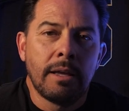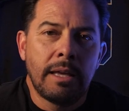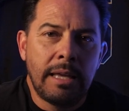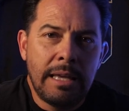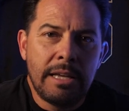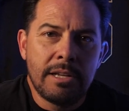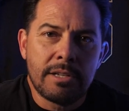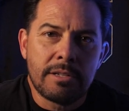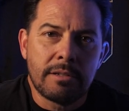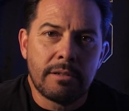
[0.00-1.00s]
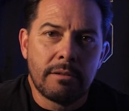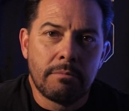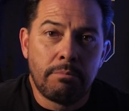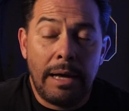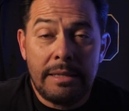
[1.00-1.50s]
he is
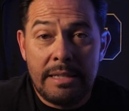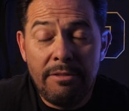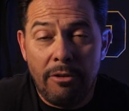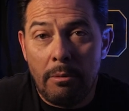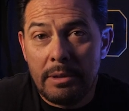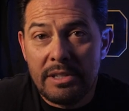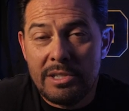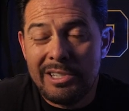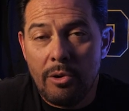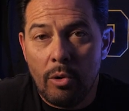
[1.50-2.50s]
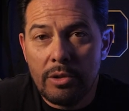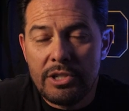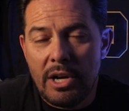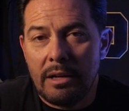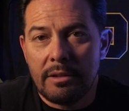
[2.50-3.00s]
by default, because he's the only
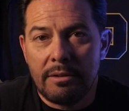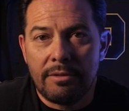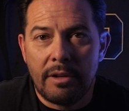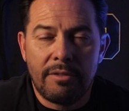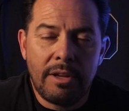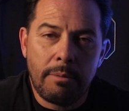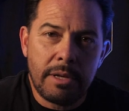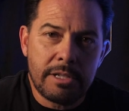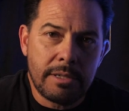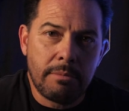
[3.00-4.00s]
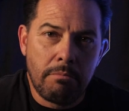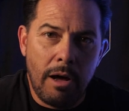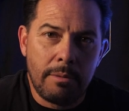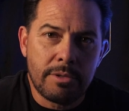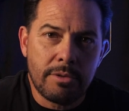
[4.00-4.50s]
child of him and his
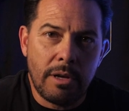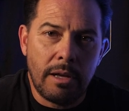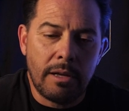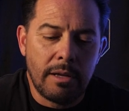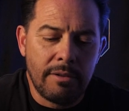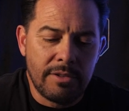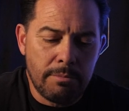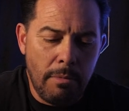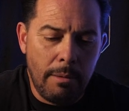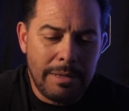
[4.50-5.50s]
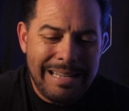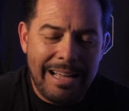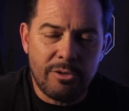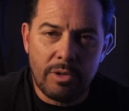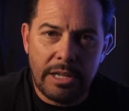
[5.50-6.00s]
mom's of his mom and
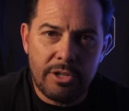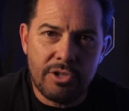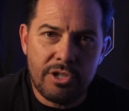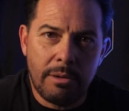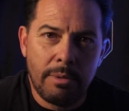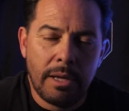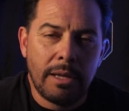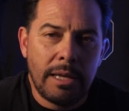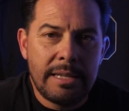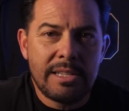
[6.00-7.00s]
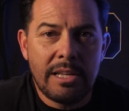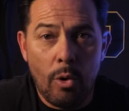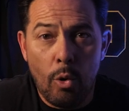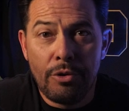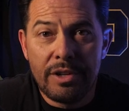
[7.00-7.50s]
dad's relationship, he's the
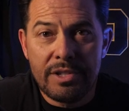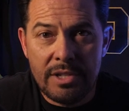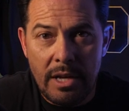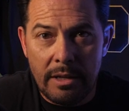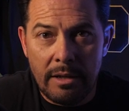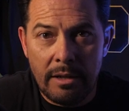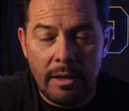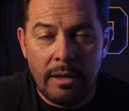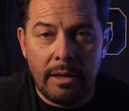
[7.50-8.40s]
oldest son.